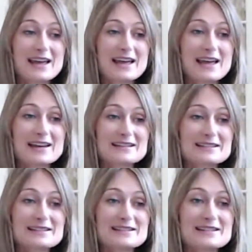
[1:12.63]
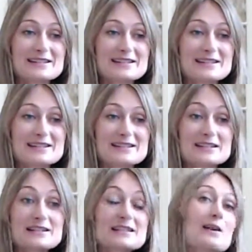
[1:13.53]
And
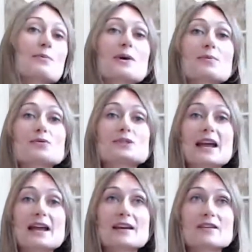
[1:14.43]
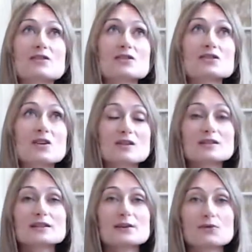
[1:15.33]
some people take the
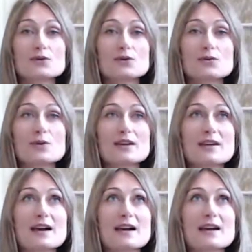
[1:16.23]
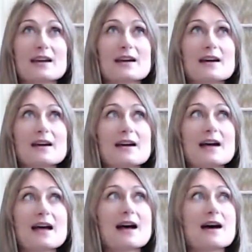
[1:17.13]
scholarly route where they
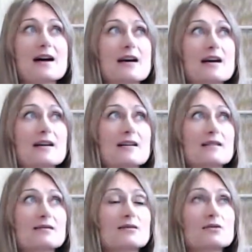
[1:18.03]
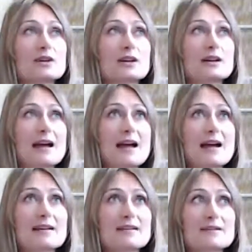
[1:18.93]
are looking
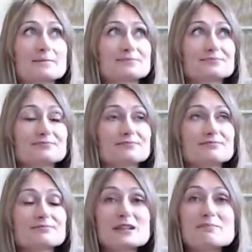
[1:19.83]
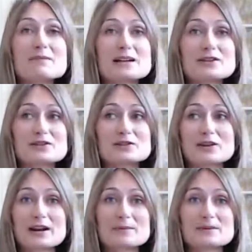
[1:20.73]
at
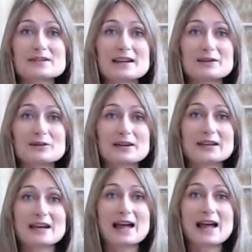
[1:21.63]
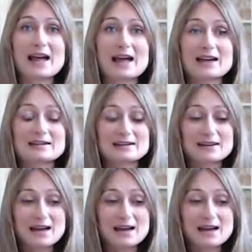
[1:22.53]
manuscripts, they're looking at